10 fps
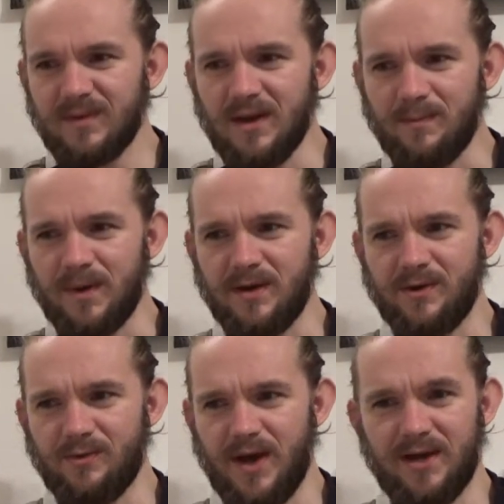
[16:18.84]

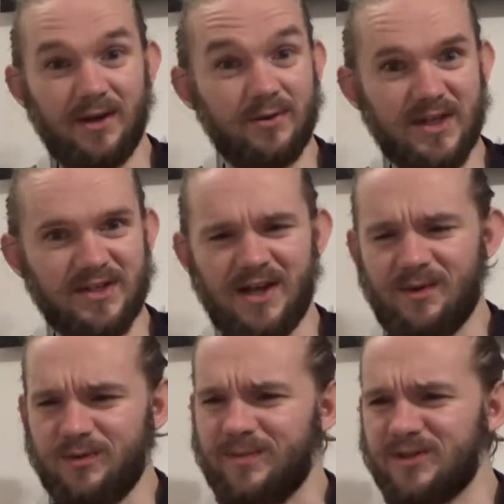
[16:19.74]
imperial red ales, as I
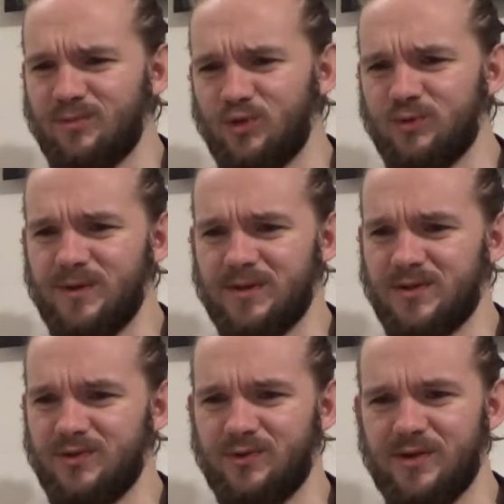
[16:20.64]
am with my smoked
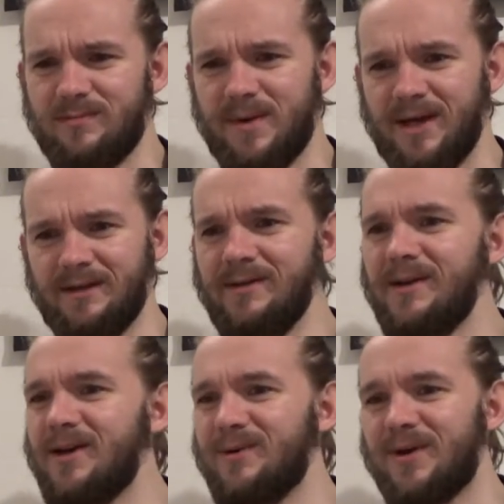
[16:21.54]
beers. You know, they're mine
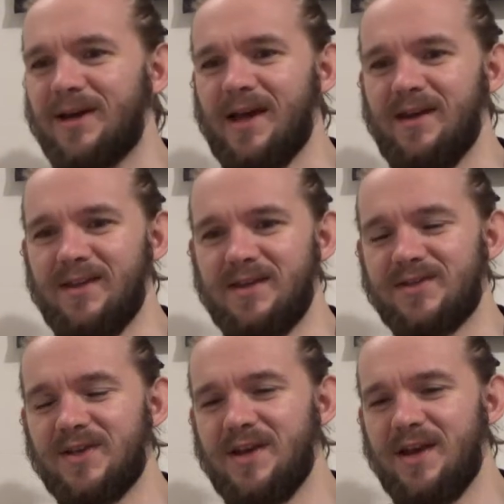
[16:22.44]
when I get
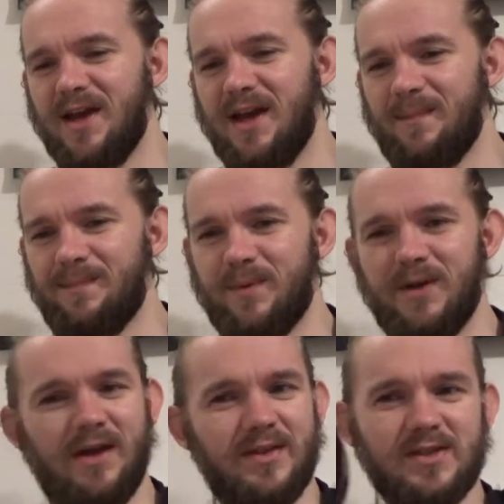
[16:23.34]
these. Um, but
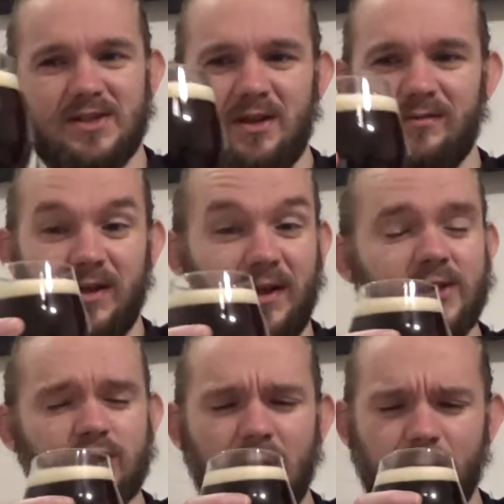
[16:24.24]
yeah, this is lovely.
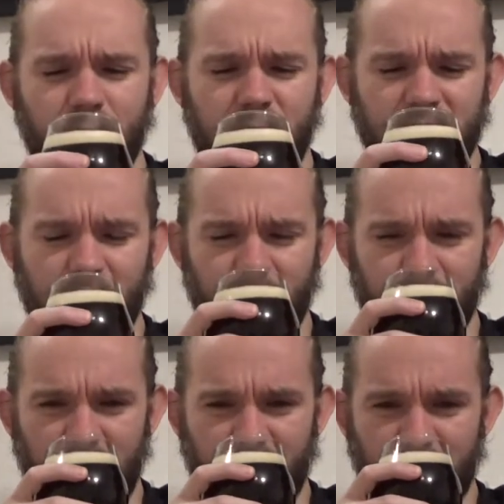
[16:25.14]
Let's try and break down the
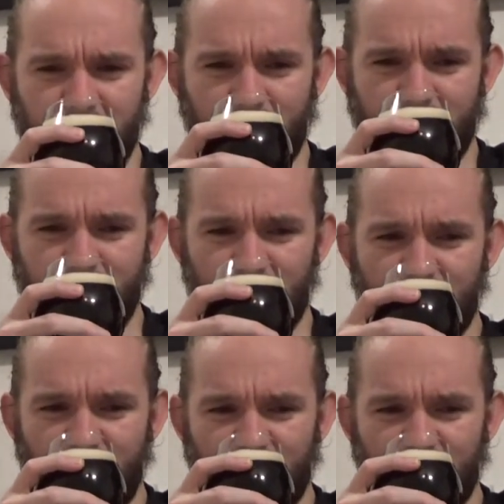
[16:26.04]
flavour a little bit more.